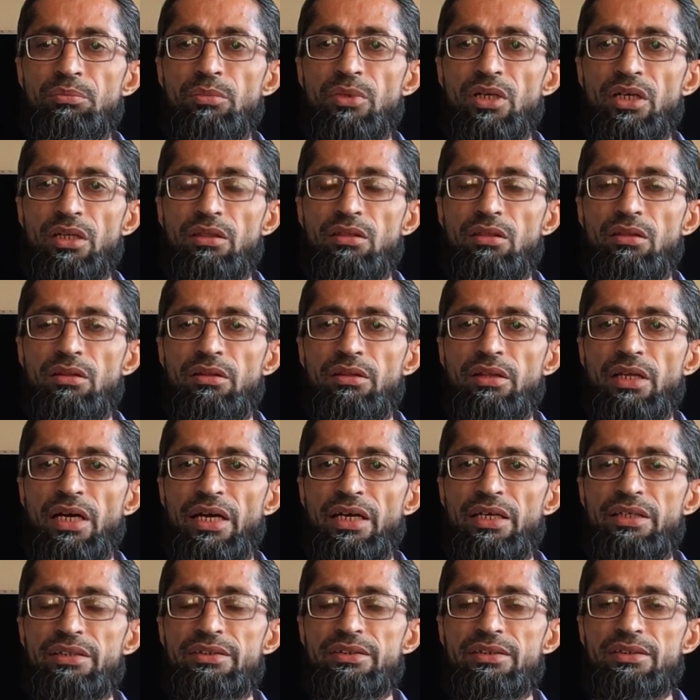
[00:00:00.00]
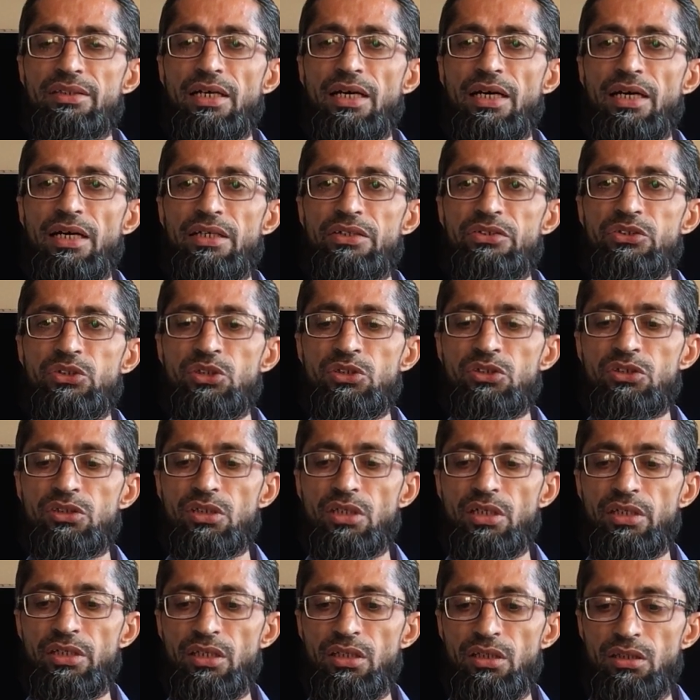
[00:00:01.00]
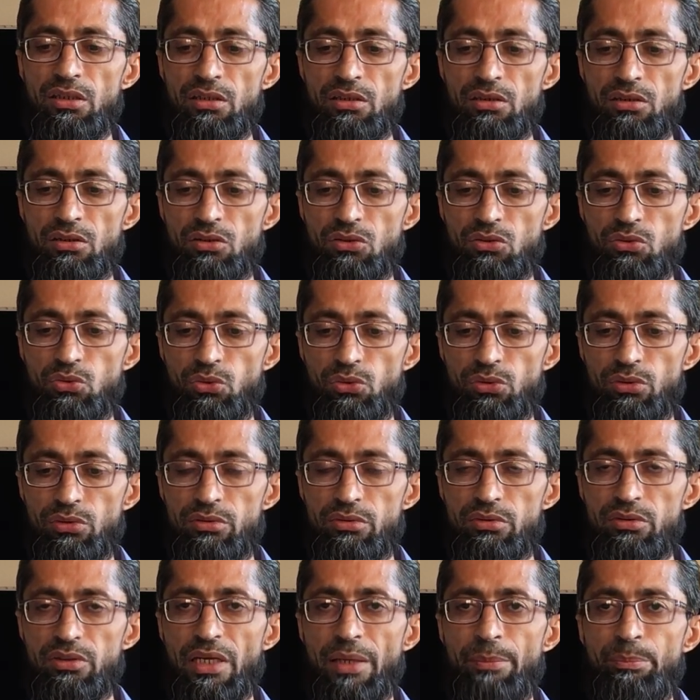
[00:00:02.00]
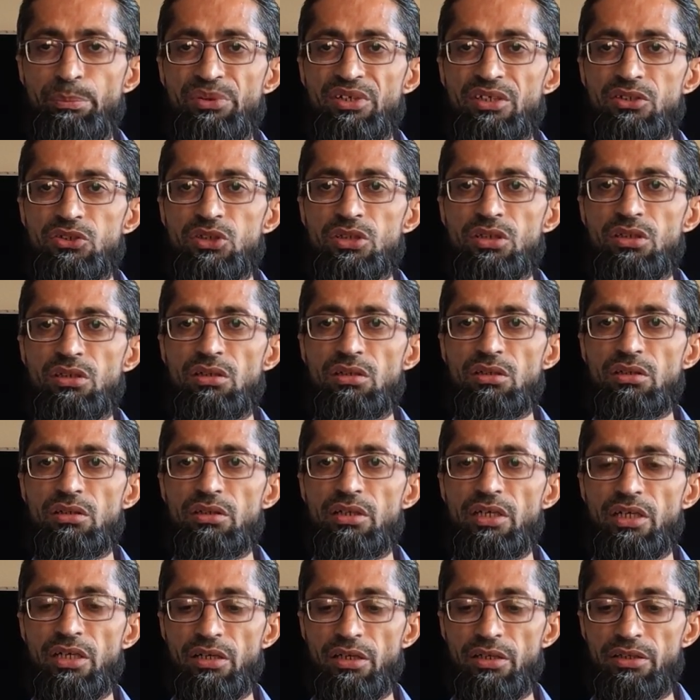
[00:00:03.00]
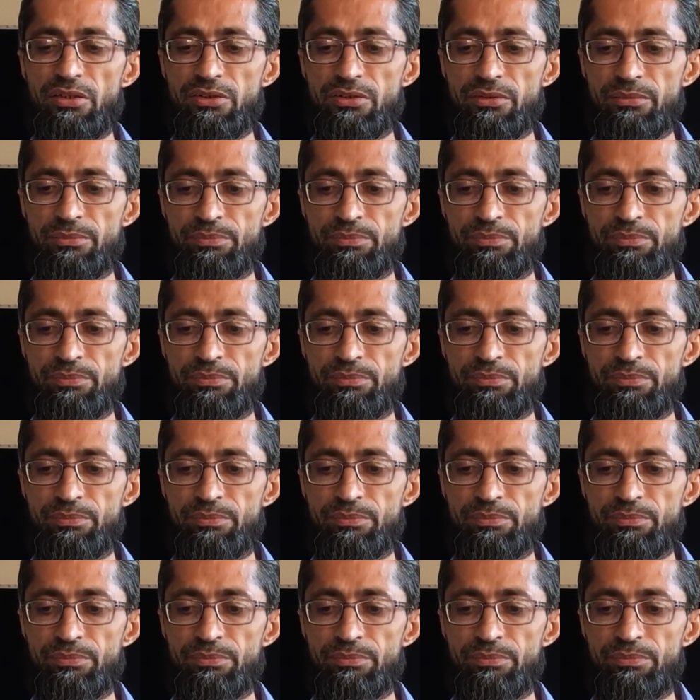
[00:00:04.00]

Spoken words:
but nights are generally cold. Temperature decrease.